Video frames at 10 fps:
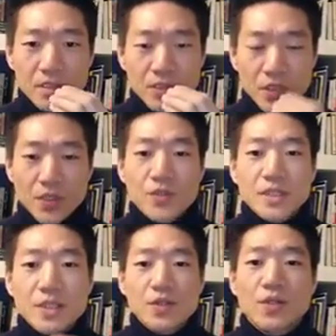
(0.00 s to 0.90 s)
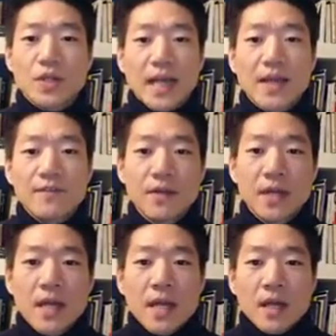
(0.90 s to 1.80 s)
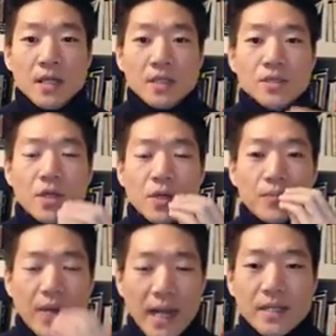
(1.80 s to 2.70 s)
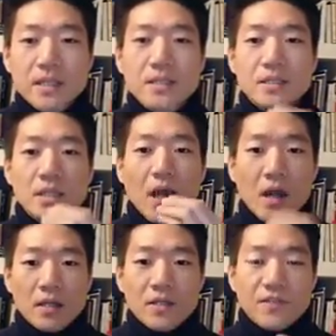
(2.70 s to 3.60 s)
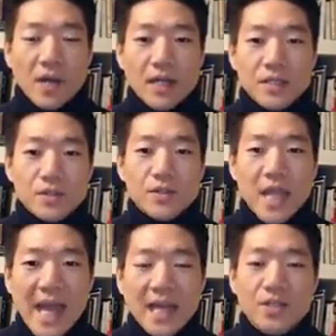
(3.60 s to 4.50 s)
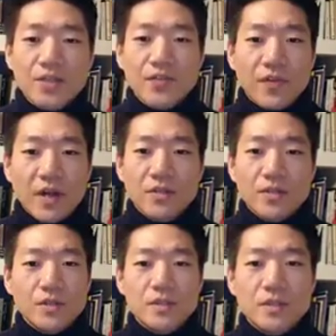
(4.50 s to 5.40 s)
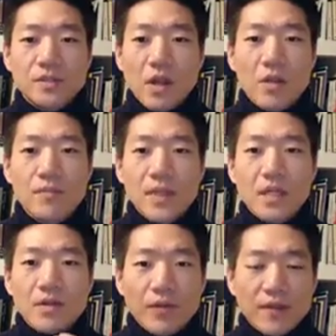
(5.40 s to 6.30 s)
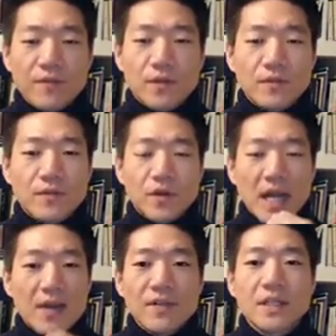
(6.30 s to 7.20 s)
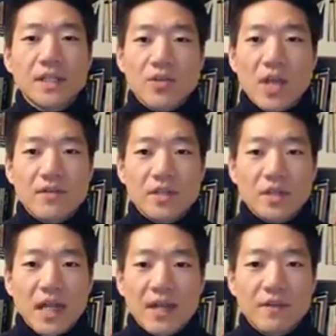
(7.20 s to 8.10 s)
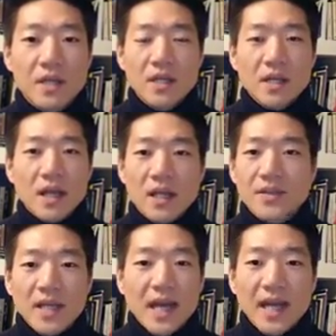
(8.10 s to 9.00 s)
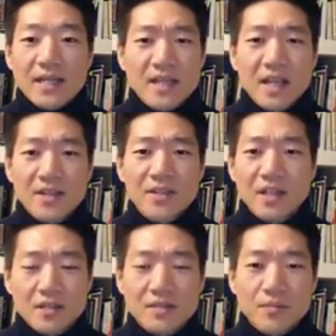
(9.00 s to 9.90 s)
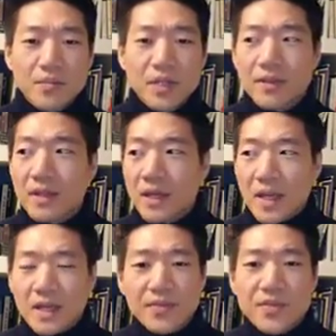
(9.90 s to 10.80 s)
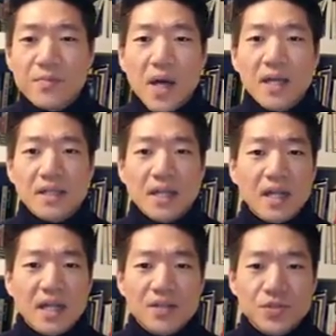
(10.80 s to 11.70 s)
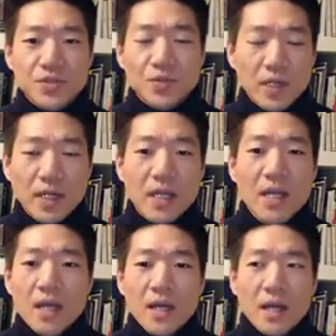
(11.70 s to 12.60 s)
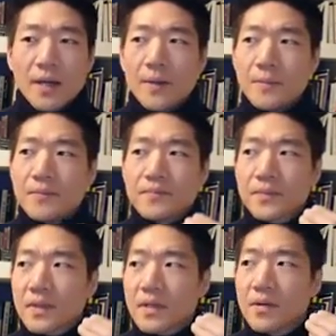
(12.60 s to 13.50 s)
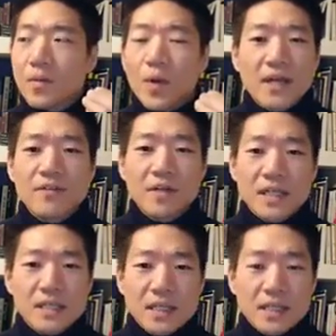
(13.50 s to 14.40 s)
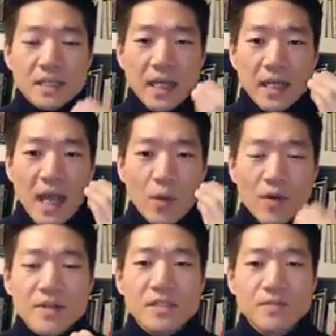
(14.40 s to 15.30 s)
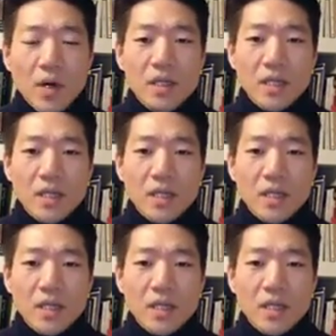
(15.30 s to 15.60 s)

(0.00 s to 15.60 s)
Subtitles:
to use into your life. So practice the art of gratitude, the attitude of gratitude. Start being grateful for everything that you have in your life. Healthy eyes, healthy lungs that breathe, a healthy body that allows you to work. Whatever it is, like however small it